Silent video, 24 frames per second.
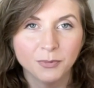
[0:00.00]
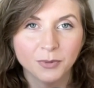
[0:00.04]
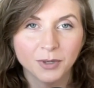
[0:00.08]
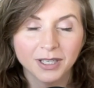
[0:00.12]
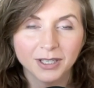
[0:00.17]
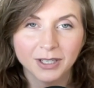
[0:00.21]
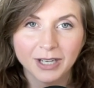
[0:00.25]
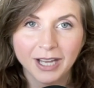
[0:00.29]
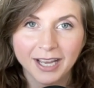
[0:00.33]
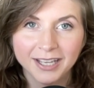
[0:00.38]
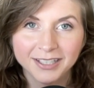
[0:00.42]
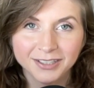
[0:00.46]

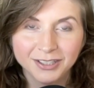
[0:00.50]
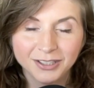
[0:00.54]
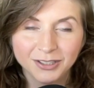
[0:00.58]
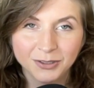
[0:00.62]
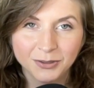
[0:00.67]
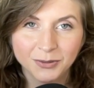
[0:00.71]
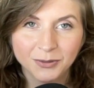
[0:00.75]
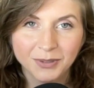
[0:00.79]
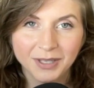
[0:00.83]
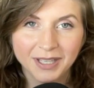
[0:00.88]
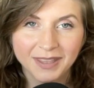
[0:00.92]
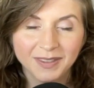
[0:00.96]
what I
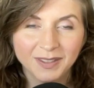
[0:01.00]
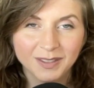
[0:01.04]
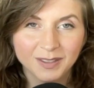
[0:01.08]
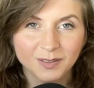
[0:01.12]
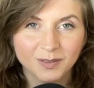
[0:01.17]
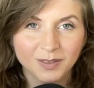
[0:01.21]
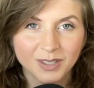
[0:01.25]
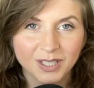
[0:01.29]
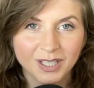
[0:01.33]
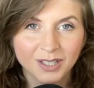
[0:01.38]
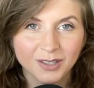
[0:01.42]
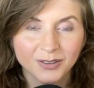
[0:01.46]
do in
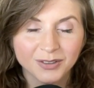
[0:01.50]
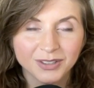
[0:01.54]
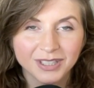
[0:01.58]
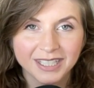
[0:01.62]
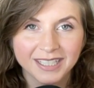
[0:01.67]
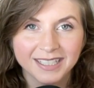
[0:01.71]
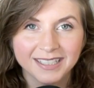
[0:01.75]
these videos